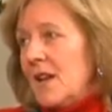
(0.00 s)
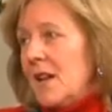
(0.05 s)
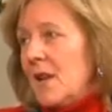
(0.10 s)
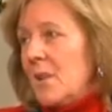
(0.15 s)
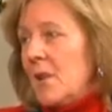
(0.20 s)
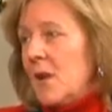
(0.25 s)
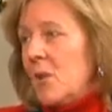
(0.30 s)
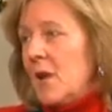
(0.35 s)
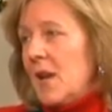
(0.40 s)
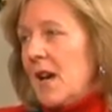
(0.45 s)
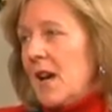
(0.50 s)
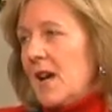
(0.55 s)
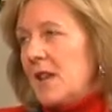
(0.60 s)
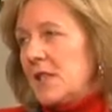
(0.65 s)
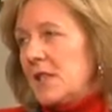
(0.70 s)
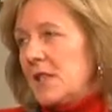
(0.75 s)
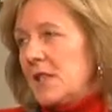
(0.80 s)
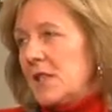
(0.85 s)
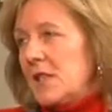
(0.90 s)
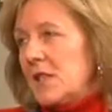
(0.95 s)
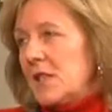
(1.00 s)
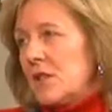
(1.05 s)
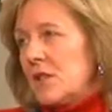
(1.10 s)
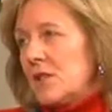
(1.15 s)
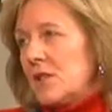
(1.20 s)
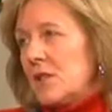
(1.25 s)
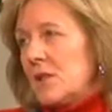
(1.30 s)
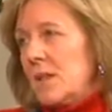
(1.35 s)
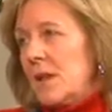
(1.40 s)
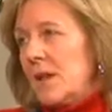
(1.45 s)
about what kinds of
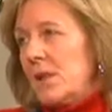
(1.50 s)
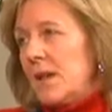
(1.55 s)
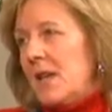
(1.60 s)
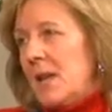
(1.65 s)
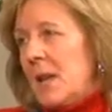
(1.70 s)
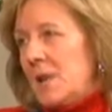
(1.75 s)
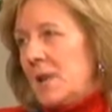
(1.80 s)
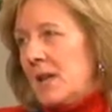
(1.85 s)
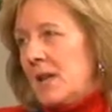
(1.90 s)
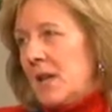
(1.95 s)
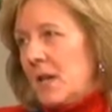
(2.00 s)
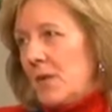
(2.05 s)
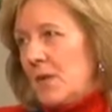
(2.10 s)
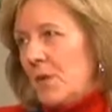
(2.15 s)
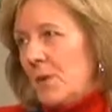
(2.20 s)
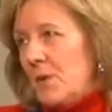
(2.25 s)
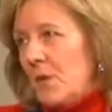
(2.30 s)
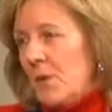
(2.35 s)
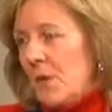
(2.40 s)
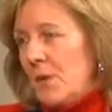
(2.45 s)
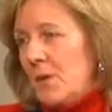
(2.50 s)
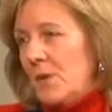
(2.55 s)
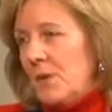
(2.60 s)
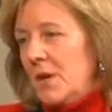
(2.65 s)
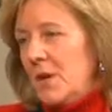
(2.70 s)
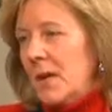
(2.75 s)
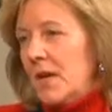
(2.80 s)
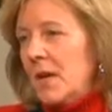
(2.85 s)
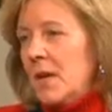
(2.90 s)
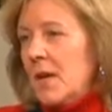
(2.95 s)
decisions may be coming down the
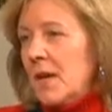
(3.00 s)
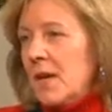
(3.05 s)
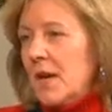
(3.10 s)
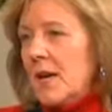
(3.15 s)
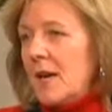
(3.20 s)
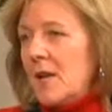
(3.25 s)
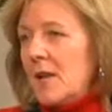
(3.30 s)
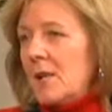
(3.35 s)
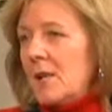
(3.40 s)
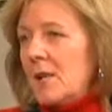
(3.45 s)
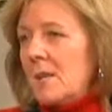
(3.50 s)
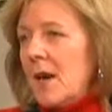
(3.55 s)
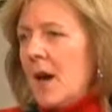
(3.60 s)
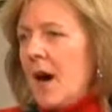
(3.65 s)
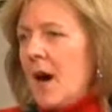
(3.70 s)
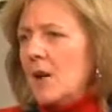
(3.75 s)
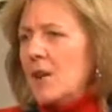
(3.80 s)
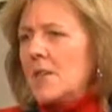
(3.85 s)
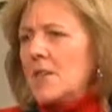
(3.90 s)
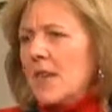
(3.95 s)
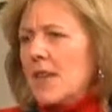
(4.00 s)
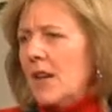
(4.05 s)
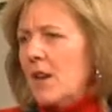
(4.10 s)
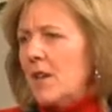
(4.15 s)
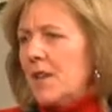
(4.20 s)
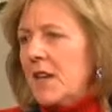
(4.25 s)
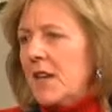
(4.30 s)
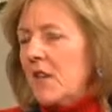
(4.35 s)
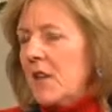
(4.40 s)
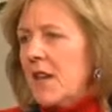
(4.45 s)
road. How does a
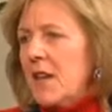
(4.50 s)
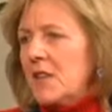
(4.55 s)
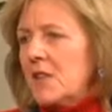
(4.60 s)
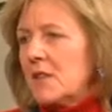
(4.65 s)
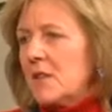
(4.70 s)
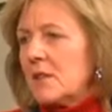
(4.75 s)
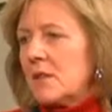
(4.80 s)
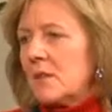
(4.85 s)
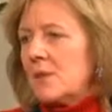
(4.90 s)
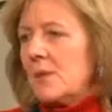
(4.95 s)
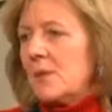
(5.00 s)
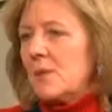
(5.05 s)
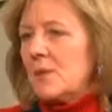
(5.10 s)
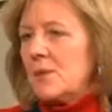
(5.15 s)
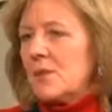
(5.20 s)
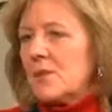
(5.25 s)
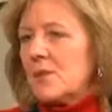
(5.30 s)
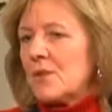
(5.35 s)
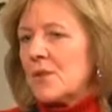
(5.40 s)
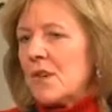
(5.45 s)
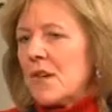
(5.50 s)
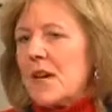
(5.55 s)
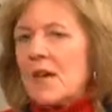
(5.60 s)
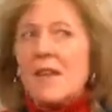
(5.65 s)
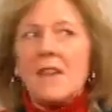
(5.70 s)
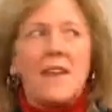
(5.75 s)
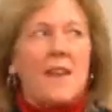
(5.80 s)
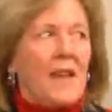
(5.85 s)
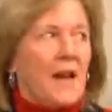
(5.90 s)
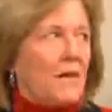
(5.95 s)
healthcare agent who's
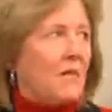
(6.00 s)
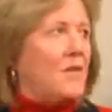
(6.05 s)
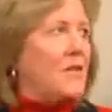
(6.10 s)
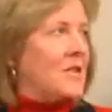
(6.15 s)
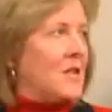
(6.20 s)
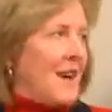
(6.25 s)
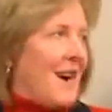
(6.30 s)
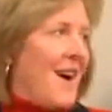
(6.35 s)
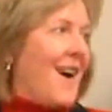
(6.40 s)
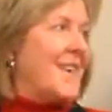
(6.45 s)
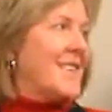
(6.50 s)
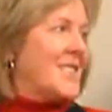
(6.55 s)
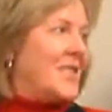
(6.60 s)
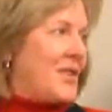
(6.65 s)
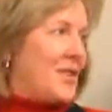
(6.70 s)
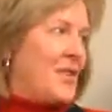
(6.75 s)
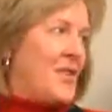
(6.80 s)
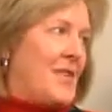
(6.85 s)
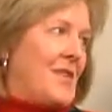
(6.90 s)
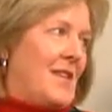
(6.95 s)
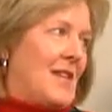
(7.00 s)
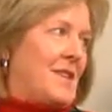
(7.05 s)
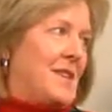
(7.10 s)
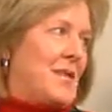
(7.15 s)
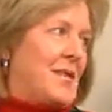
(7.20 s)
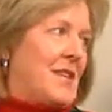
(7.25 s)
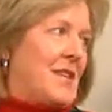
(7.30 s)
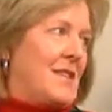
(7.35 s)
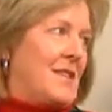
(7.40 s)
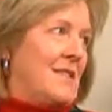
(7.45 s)
never talked to their loved
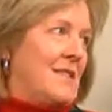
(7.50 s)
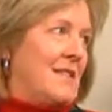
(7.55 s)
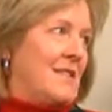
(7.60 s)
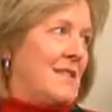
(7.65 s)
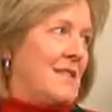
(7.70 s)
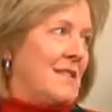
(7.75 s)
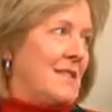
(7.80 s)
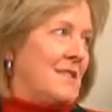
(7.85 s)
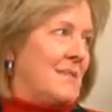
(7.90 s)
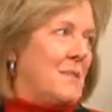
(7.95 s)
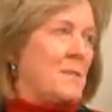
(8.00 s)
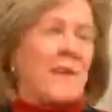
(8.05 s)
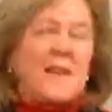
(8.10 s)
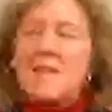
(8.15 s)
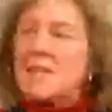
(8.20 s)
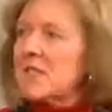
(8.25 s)
one make